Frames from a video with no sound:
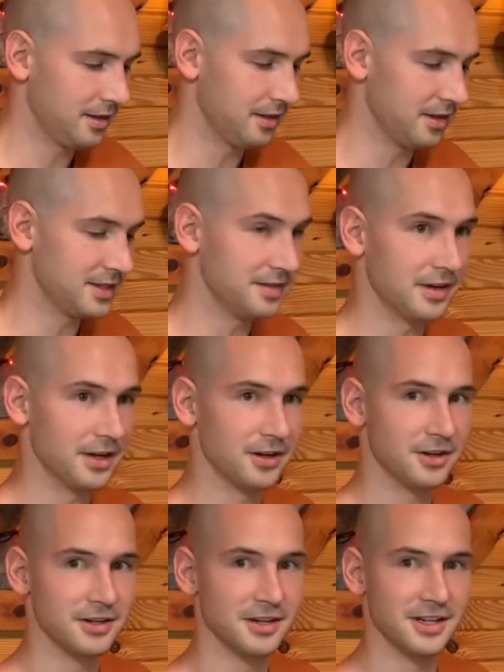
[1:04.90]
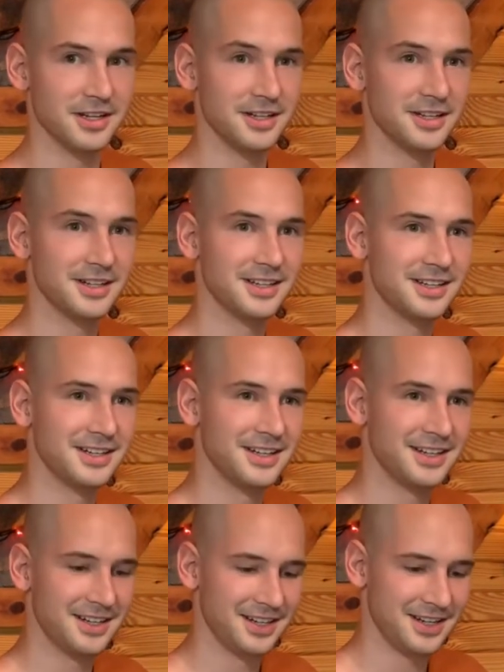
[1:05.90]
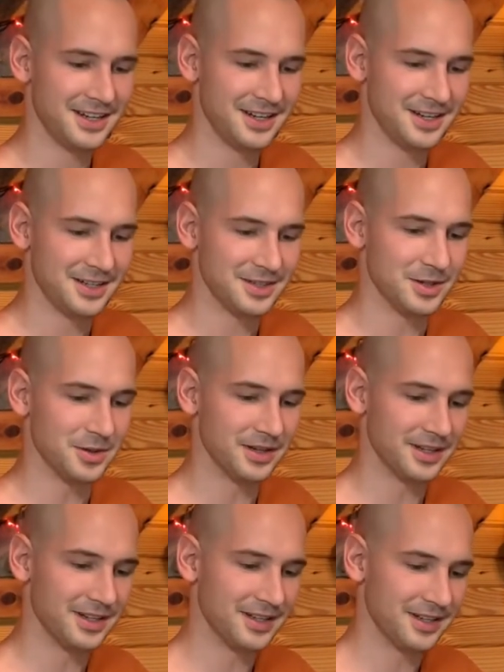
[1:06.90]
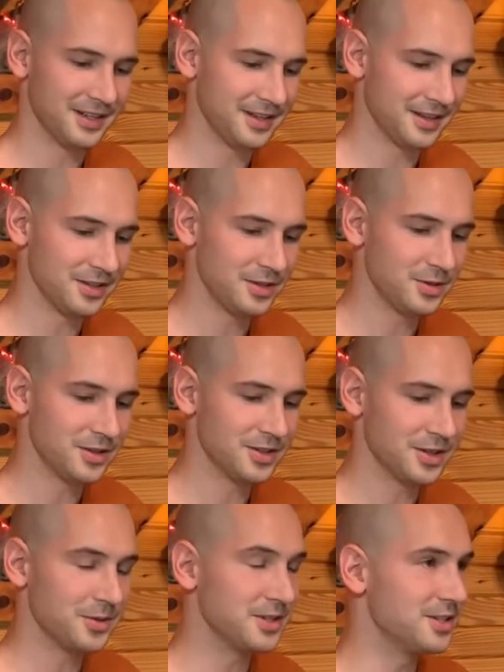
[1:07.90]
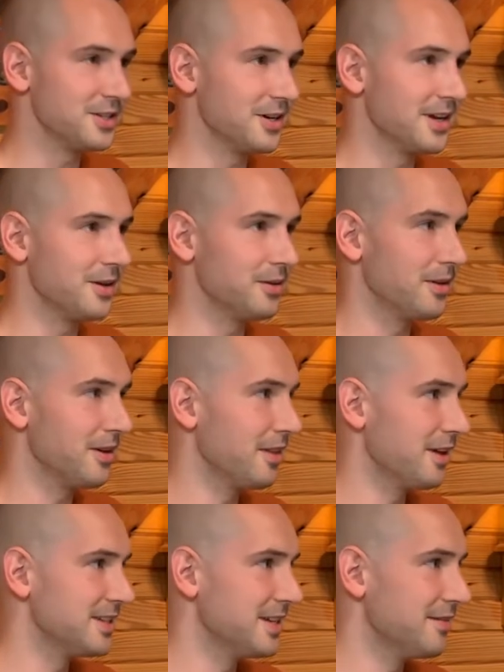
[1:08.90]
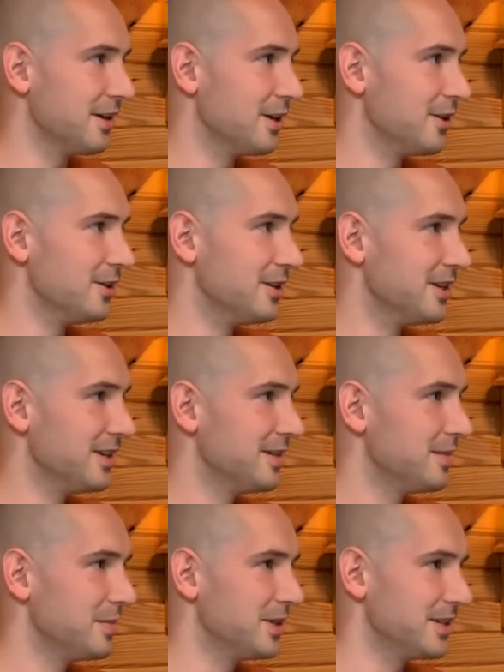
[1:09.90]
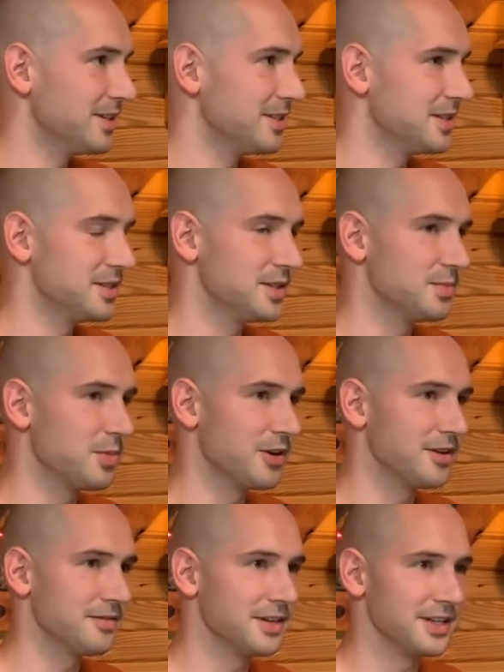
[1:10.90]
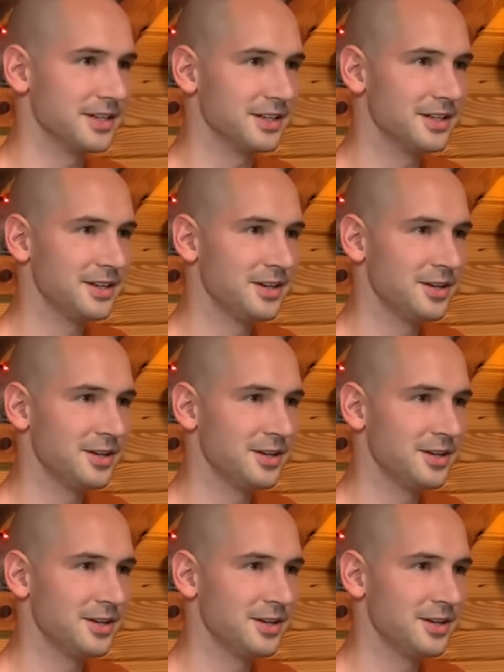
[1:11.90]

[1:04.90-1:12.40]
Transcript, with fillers: Thus have I heard. So the suttas always start out, thus have I heard, because this is part of a